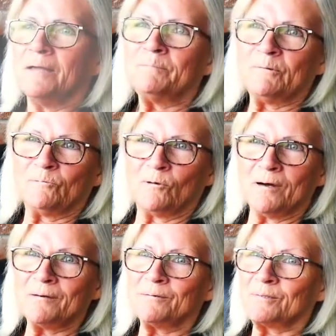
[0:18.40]
Before
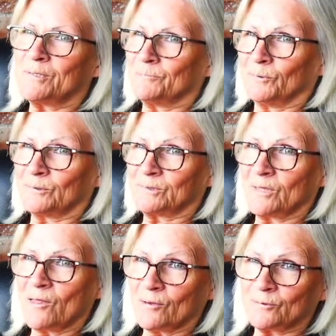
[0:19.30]
I was at Brooks
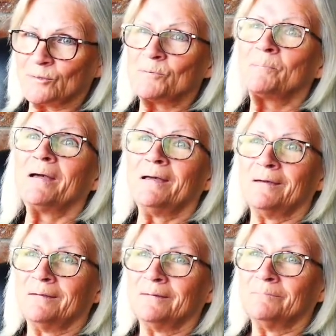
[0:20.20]
Law Group, I
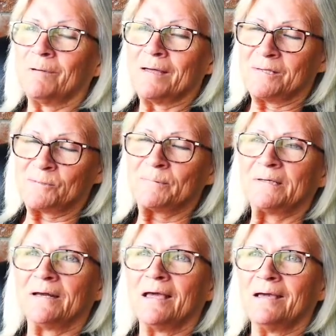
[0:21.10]
had my husband
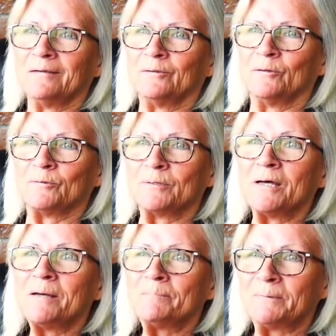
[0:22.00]
and I had our own
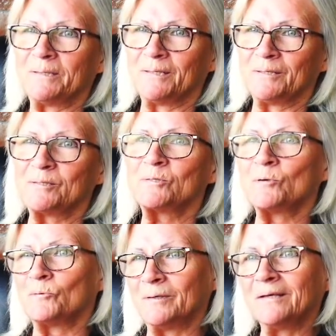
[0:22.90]
company, so
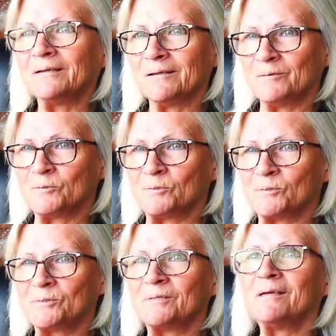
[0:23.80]
we
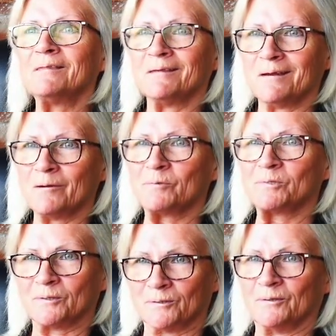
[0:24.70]
closed, and I was
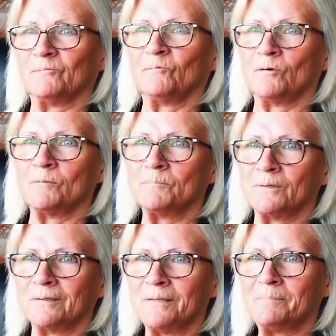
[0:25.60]
looking for a
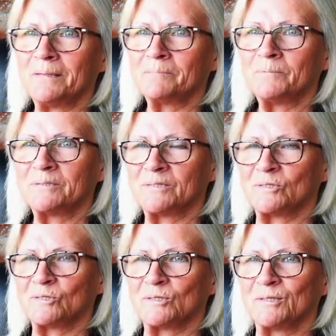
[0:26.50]
bookkeeping
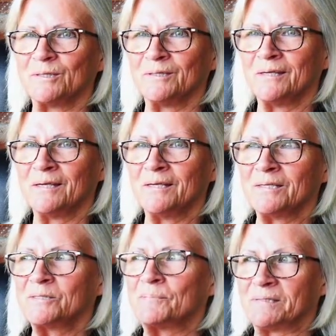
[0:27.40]
position,
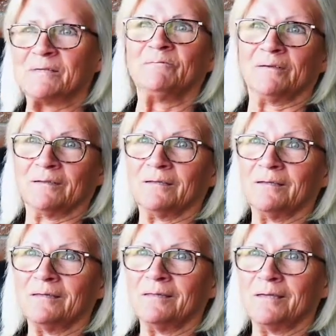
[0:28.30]

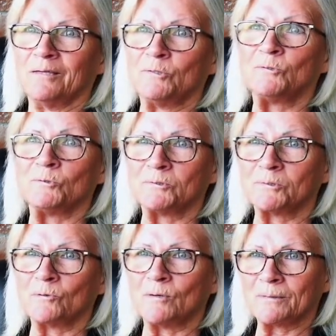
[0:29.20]
specifically that used
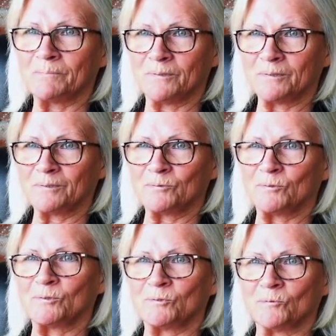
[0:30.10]
QuickBooks,
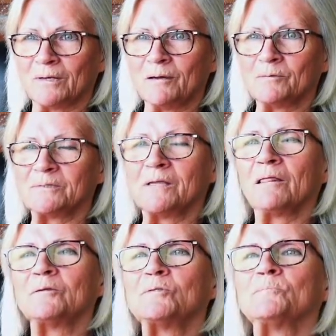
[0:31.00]
which is what I was
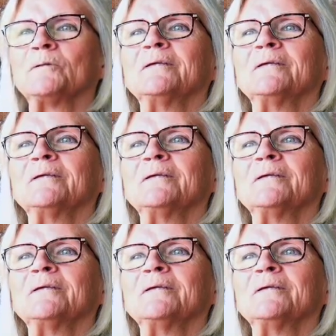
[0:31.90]
knowledgeable